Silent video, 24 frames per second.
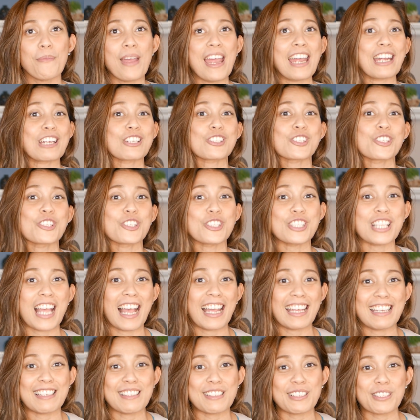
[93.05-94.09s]

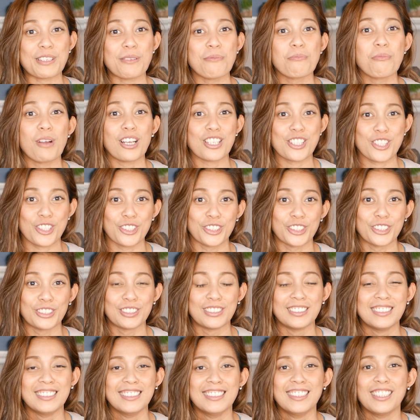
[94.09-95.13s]
exercised muscle
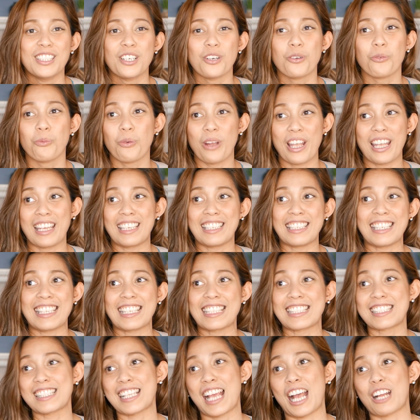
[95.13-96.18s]
when
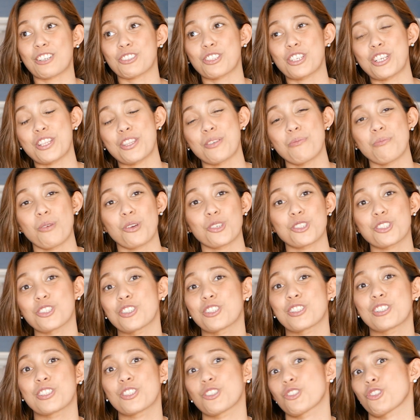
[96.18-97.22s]
it's actually the
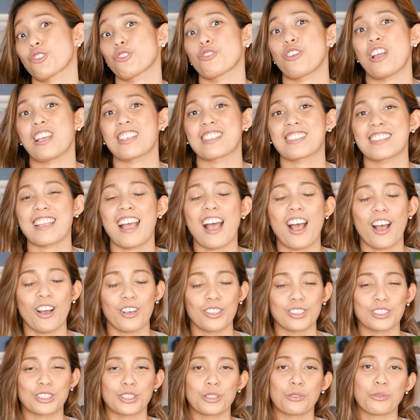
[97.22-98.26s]
most stressed
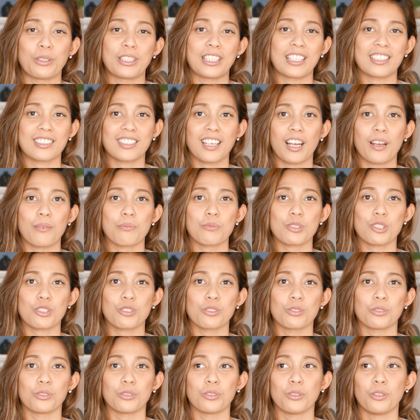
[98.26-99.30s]
out when it comes
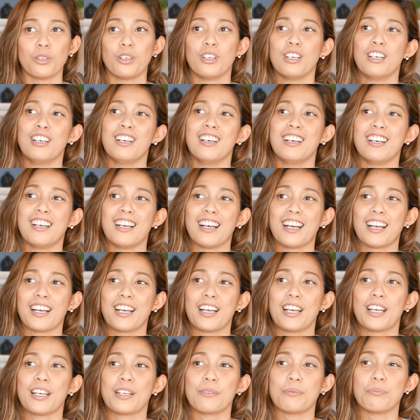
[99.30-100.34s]
to
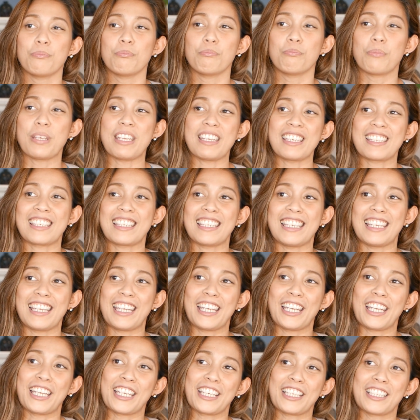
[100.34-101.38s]

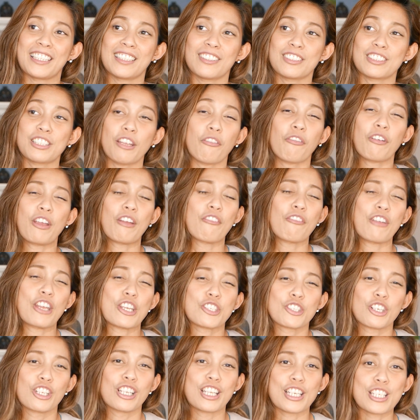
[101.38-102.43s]
making different
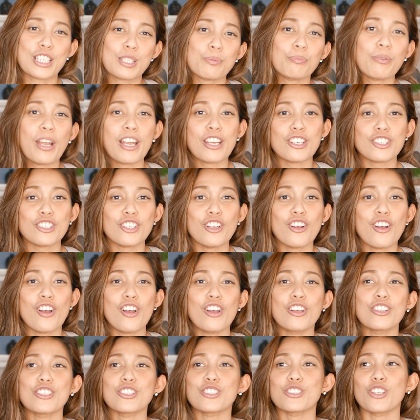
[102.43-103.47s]
facial
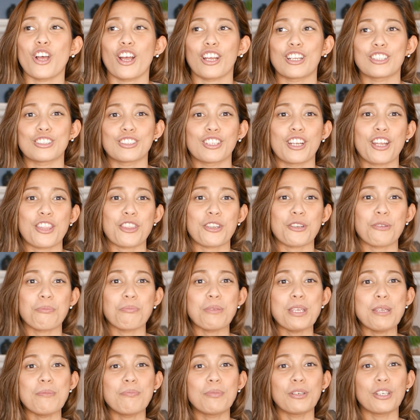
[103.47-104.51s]
expressions, talking to other
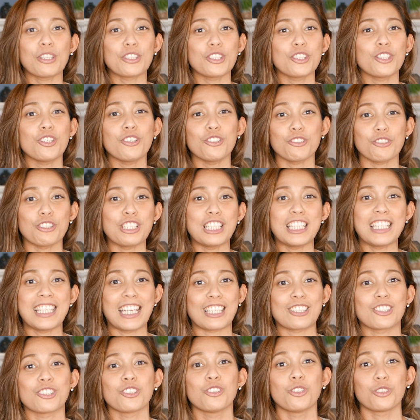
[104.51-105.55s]
people. You don't really
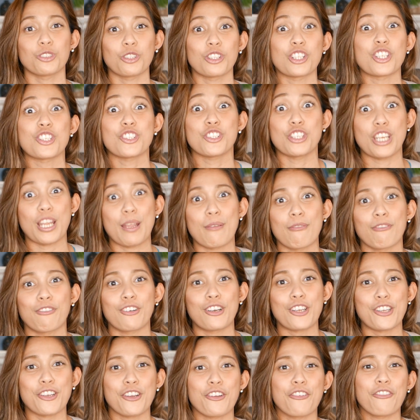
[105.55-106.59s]
get to go to the gym
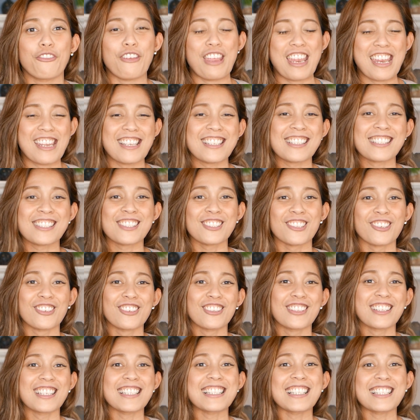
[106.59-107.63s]
for your face. So
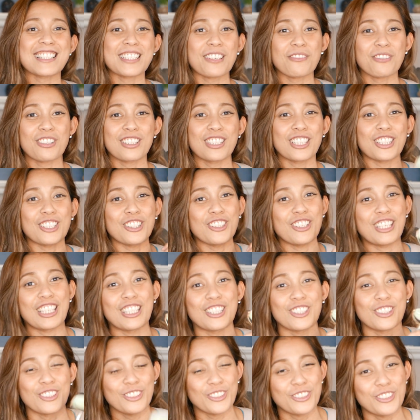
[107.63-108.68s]
this is something that you
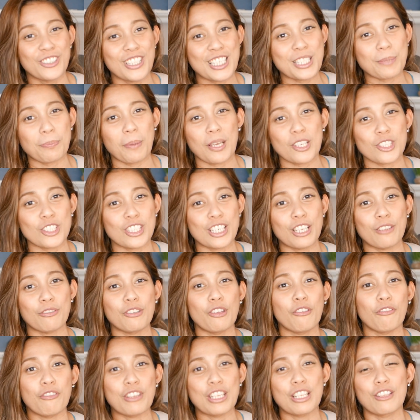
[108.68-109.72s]
can do, especially
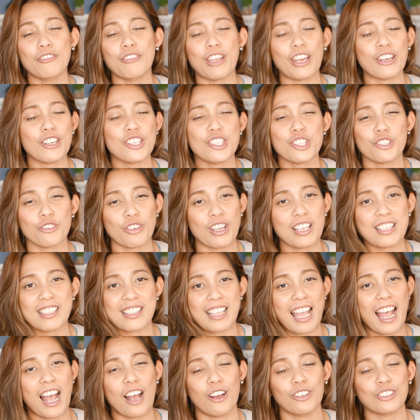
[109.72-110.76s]
if you feel very
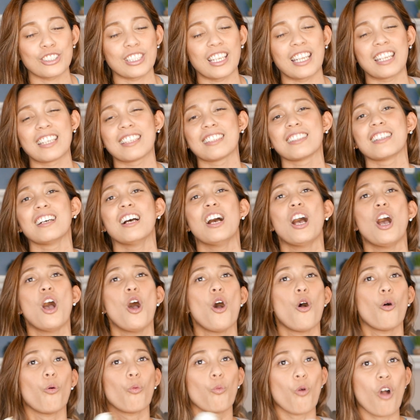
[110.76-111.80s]
stressed out and
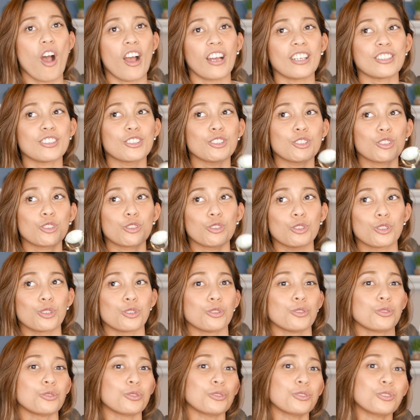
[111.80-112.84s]
want
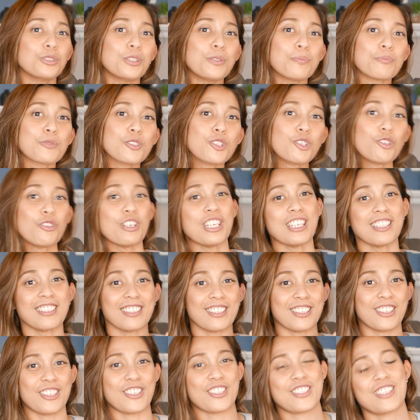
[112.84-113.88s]
to treat
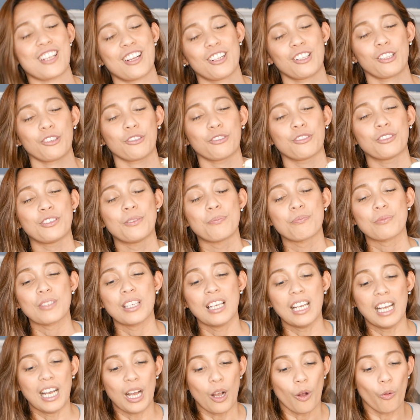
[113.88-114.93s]
yourself.
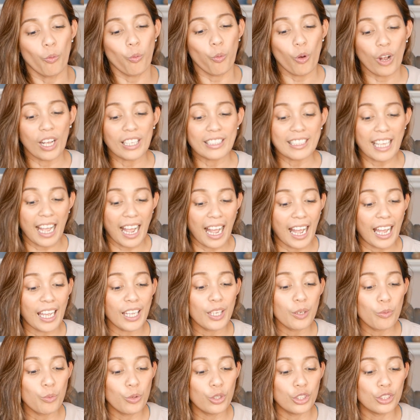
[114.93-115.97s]
What
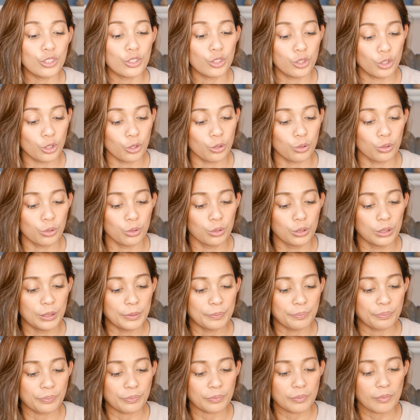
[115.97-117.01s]
I would
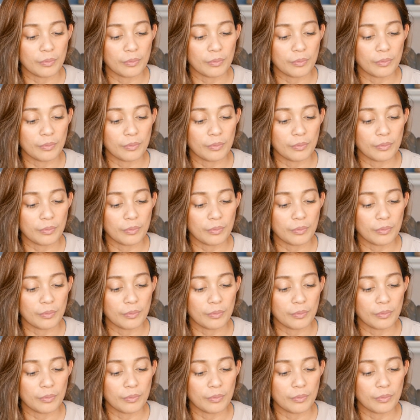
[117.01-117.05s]
do